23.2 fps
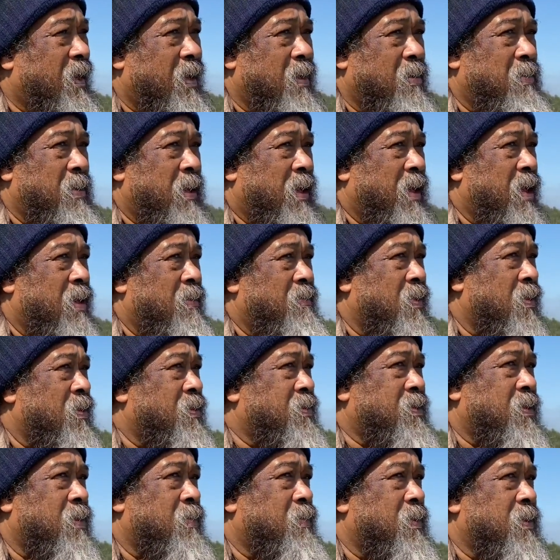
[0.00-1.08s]
it became very
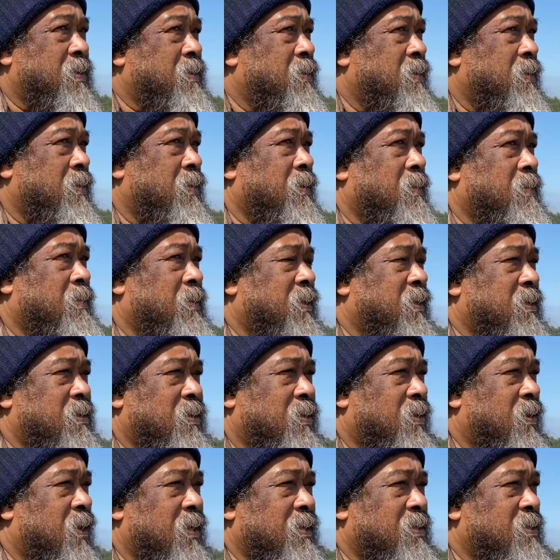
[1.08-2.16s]
simple. Oh, but
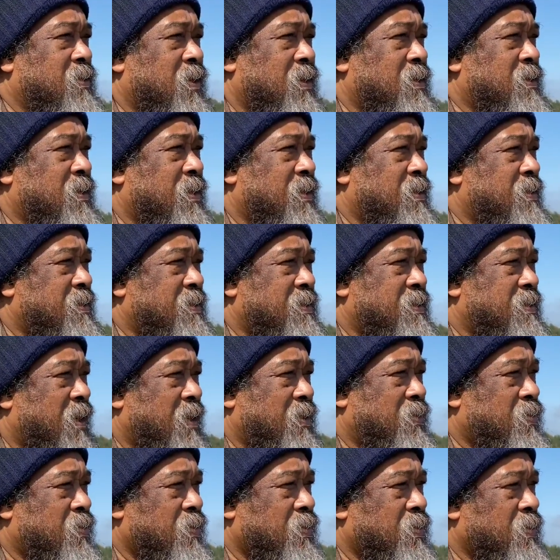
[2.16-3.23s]
that's all. That's nonsense. It's
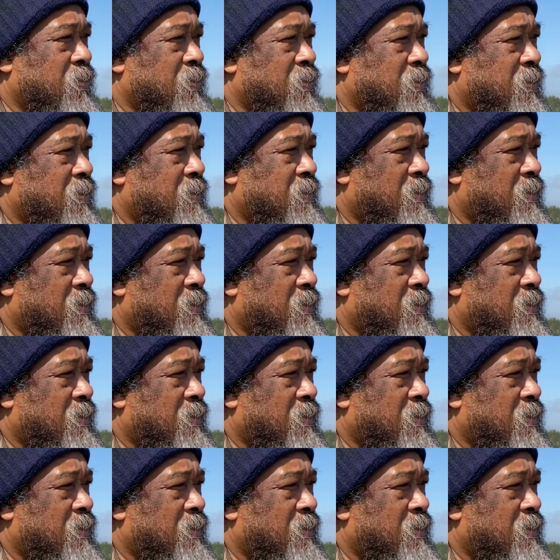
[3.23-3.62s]
not true.